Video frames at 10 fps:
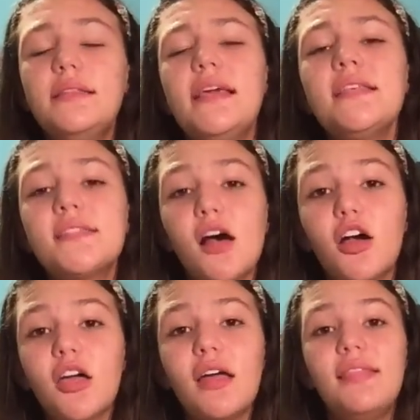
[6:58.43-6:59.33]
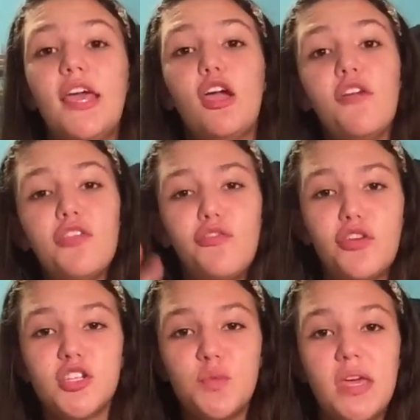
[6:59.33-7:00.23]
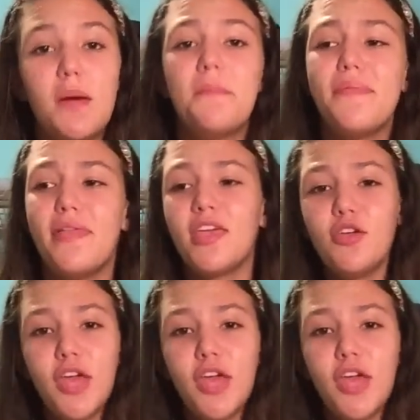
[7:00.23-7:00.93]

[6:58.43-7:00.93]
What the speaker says: They suck. They hurt for the first week, but then